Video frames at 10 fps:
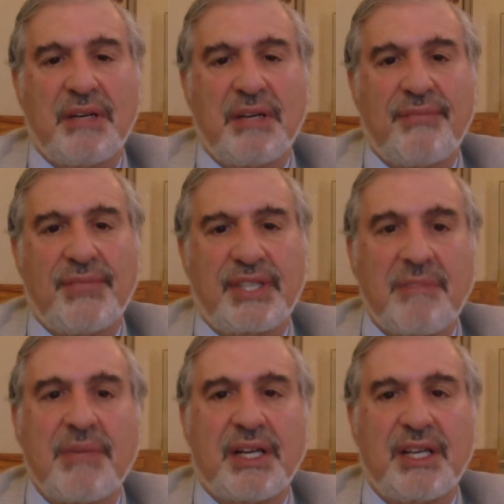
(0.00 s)
But
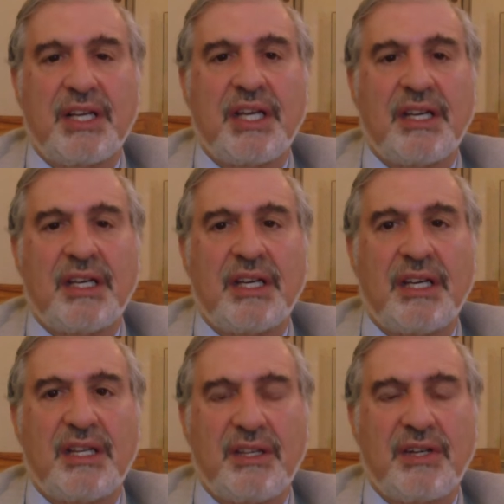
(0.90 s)

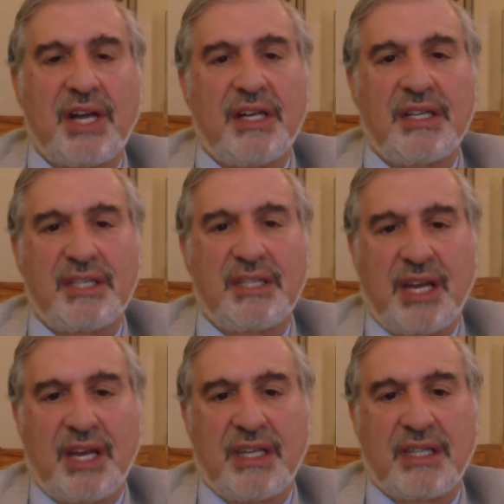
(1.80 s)
typically, in the United
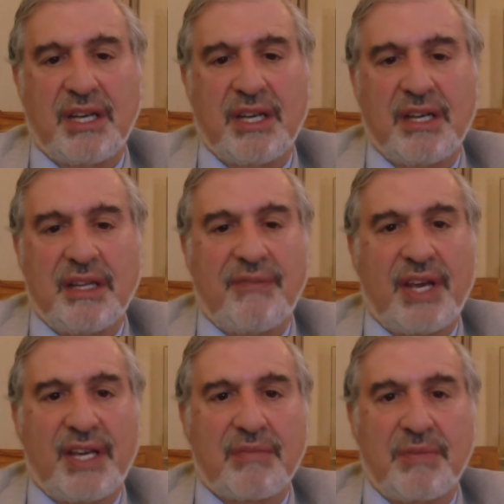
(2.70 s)
States,
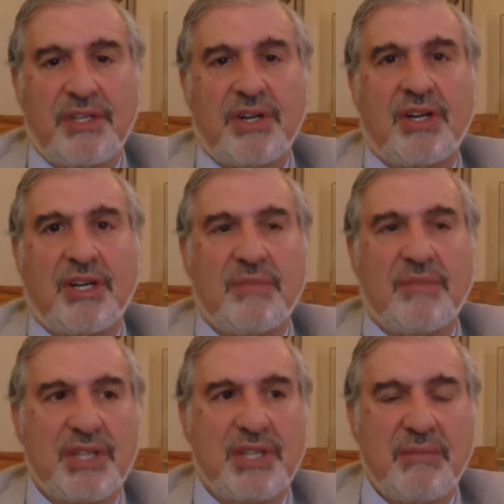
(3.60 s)
the vast majority of